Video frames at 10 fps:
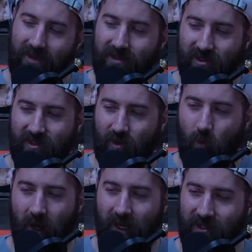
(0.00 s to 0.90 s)
just
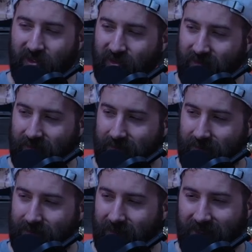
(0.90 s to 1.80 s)
squash
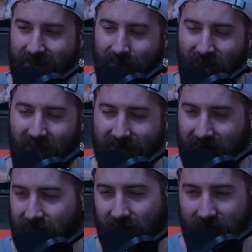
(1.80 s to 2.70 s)
like
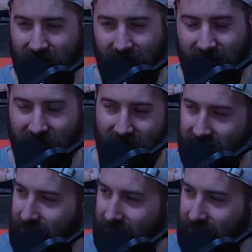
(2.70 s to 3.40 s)
demonizing colonization?